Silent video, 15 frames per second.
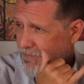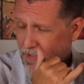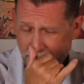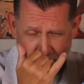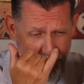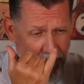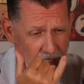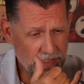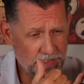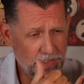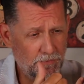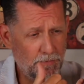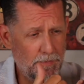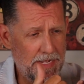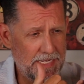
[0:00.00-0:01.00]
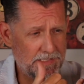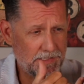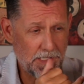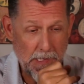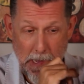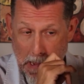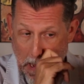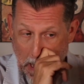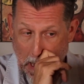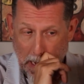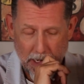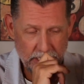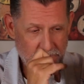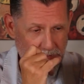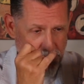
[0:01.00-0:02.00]
If you've got a silver mask
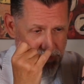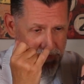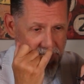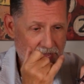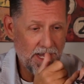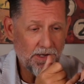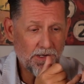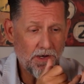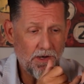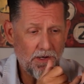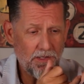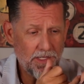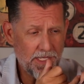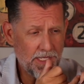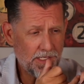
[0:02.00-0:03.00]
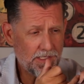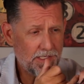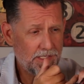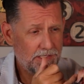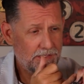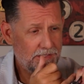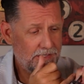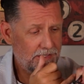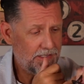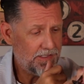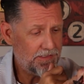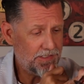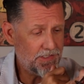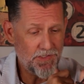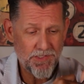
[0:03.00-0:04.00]
and you use the alcohol ink
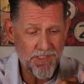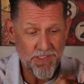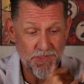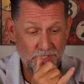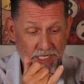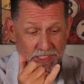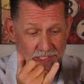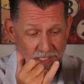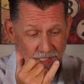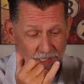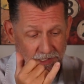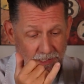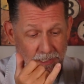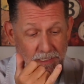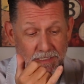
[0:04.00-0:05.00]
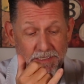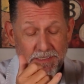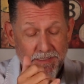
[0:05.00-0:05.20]
to change the color.